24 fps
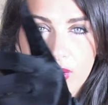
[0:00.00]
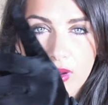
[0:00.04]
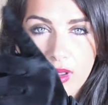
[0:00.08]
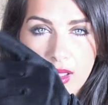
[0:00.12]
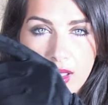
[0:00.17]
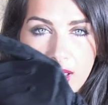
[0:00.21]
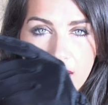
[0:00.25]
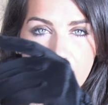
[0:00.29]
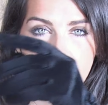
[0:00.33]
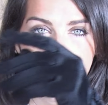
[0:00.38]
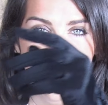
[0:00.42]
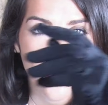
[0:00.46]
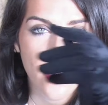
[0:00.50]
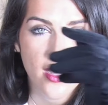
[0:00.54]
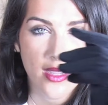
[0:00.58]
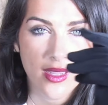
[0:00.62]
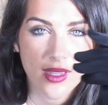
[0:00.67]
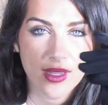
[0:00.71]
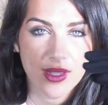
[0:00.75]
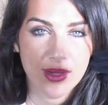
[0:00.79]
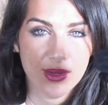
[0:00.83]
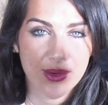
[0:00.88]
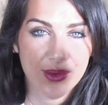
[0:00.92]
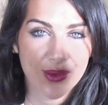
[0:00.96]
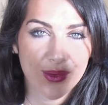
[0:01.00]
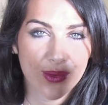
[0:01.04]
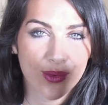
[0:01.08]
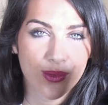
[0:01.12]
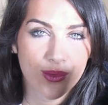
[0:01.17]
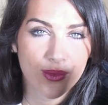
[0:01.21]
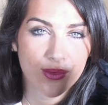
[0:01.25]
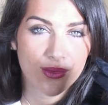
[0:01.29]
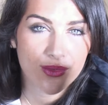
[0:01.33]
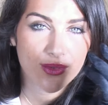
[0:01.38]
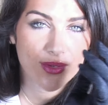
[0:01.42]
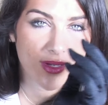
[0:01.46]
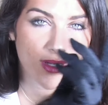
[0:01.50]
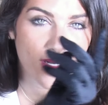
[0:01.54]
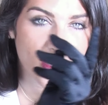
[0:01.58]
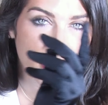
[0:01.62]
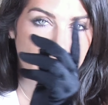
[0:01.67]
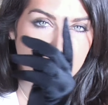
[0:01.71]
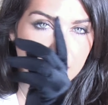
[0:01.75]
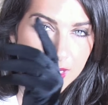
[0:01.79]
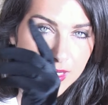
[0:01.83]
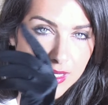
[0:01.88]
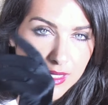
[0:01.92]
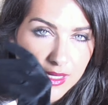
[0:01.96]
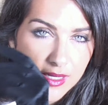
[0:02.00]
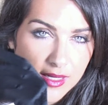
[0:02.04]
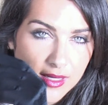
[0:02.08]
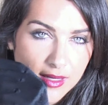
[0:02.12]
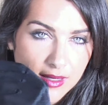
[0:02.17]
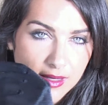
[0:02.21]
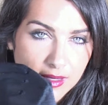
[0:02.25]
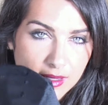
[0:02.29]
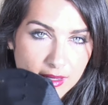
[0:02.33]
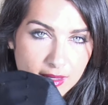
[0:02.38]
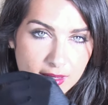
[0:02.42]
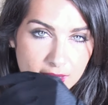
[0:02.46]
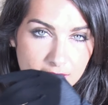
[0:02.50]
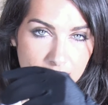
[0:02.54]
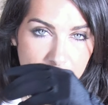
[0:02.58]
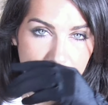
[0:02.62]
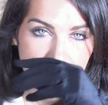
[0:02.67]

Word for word: right over here